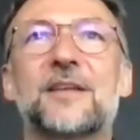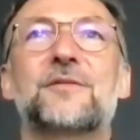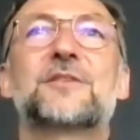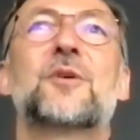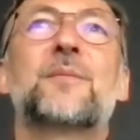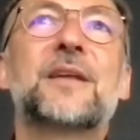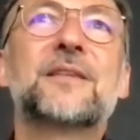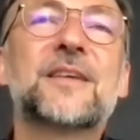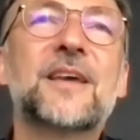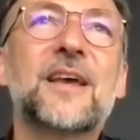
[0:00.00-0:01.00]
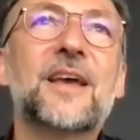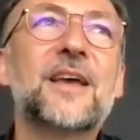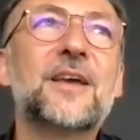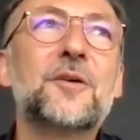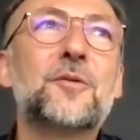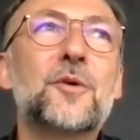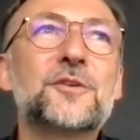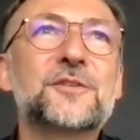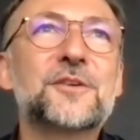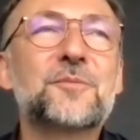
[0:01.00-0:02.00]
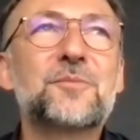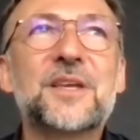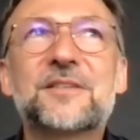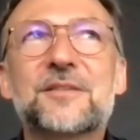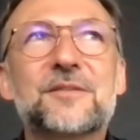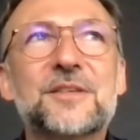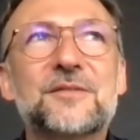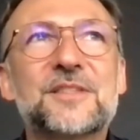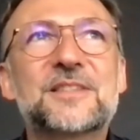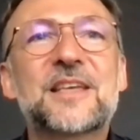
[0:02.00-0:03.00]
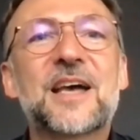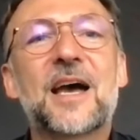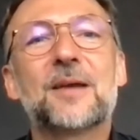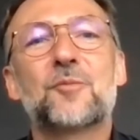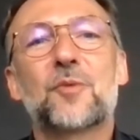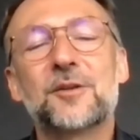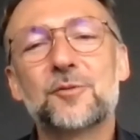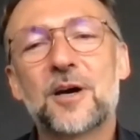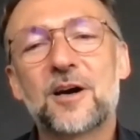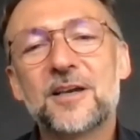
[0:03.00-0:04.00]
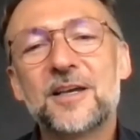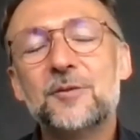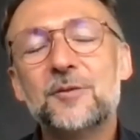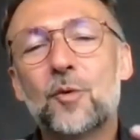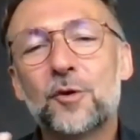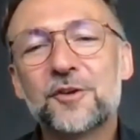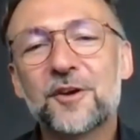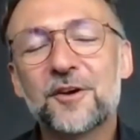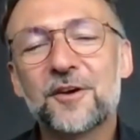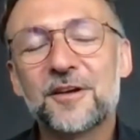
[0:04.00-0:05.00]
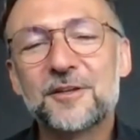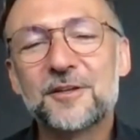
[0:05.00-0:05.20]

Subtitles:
And this moment was a bit this time when you are in water, in